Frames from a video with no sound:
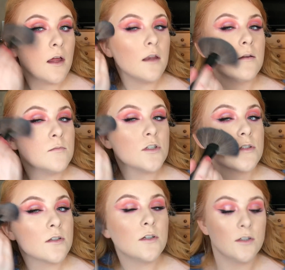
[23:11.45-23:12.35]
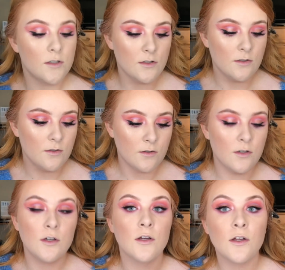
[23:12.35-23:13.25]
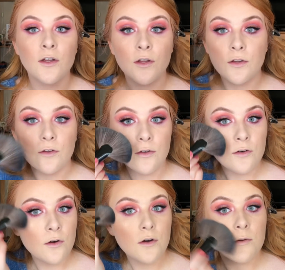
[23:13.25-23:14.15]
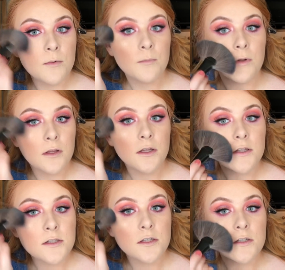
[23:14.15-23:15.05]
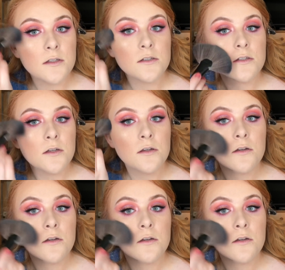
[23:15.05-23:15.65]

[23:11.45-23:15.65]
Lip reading: And I'm just going to do the normal places,